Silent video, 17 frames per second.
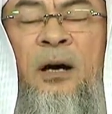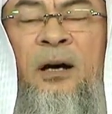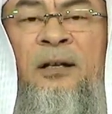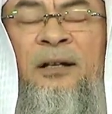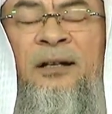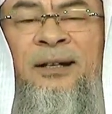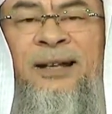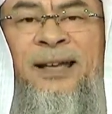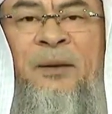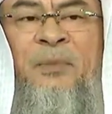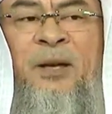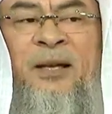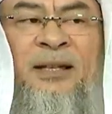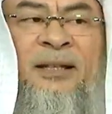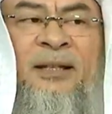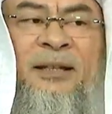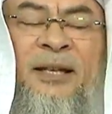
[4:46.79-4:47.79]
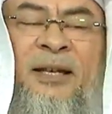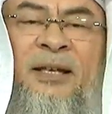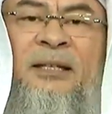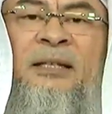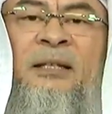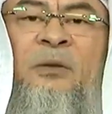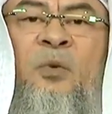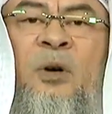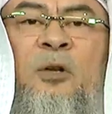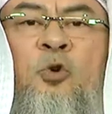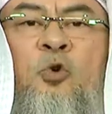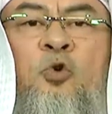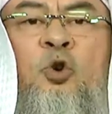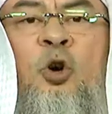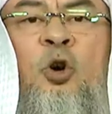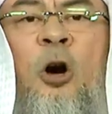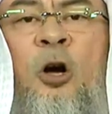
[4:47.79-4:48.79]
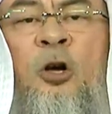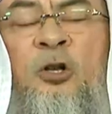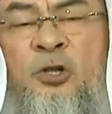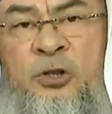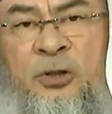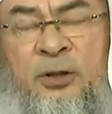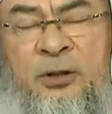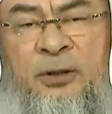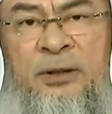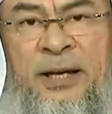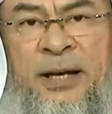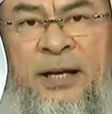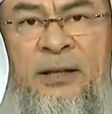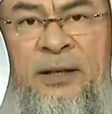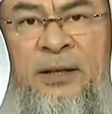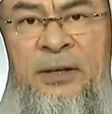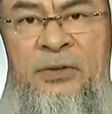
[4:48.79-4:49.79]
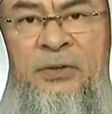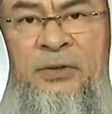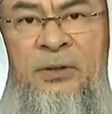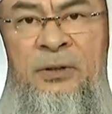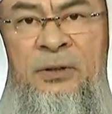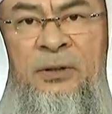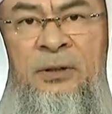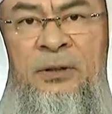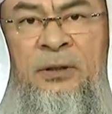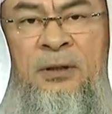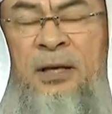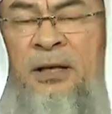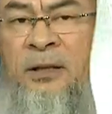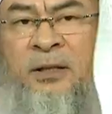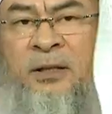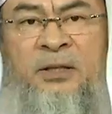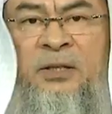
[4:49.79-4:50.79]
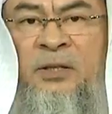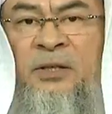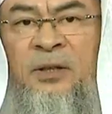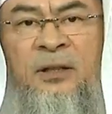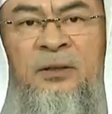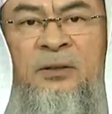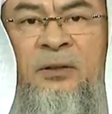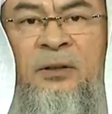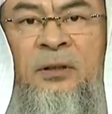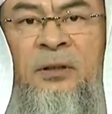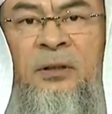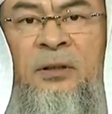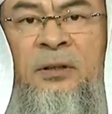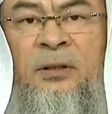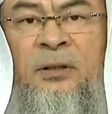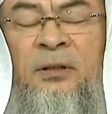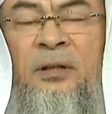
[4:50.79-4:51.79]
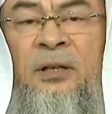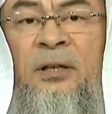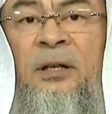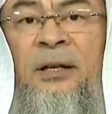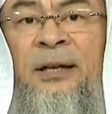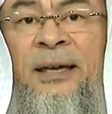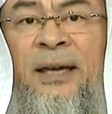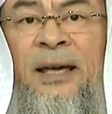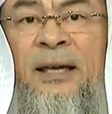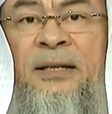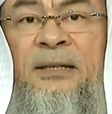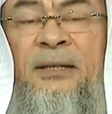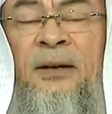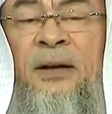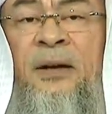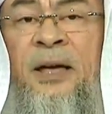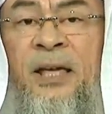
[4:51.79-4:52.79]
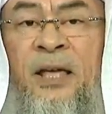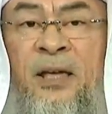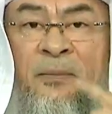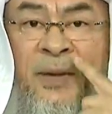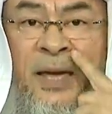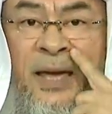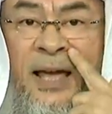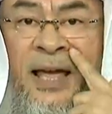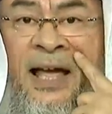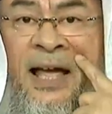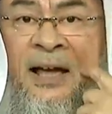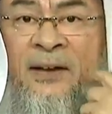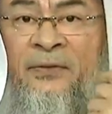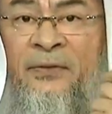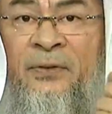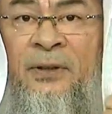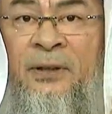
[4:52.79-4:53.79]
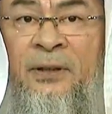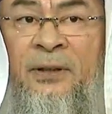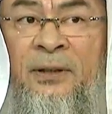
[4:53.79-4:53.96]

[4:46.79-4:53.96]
are claiming that he's the one who caused the illness. And this is not the case. He may have